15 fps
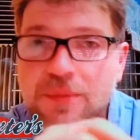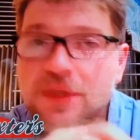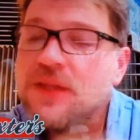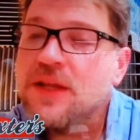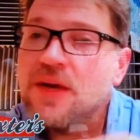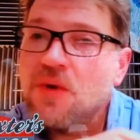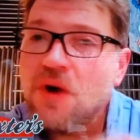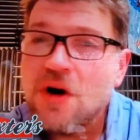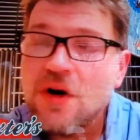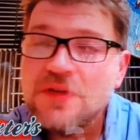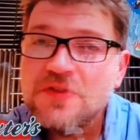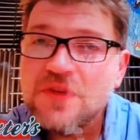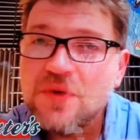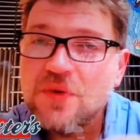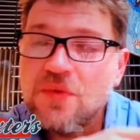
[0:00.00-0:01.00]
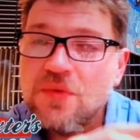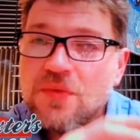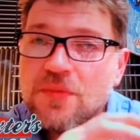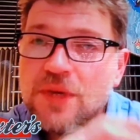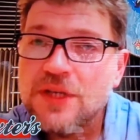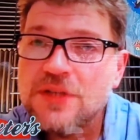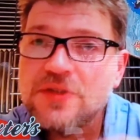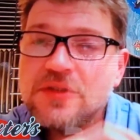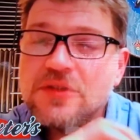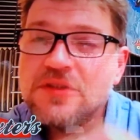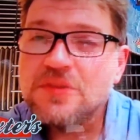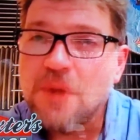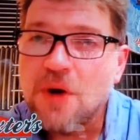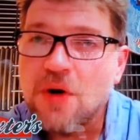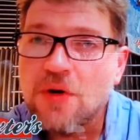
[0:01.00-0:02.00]
but they were also much
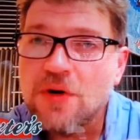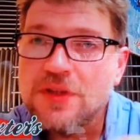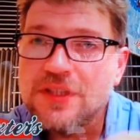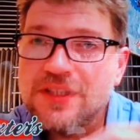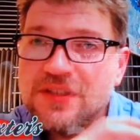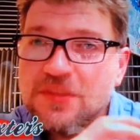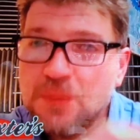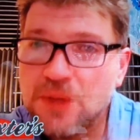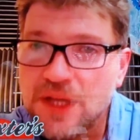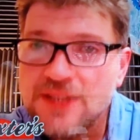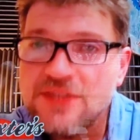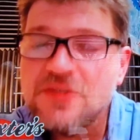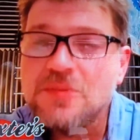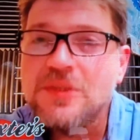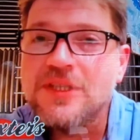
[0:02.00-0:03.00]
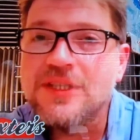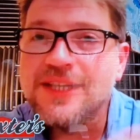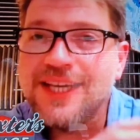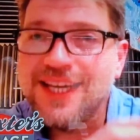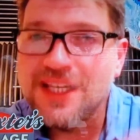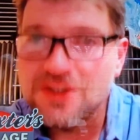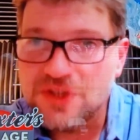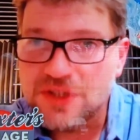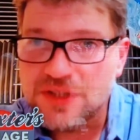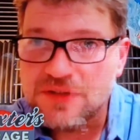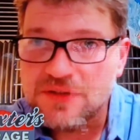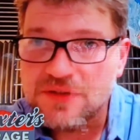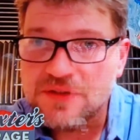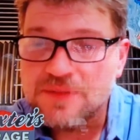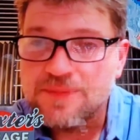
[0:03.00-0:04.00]
smaller displacement
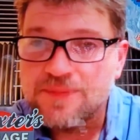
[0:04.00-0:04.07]
engines.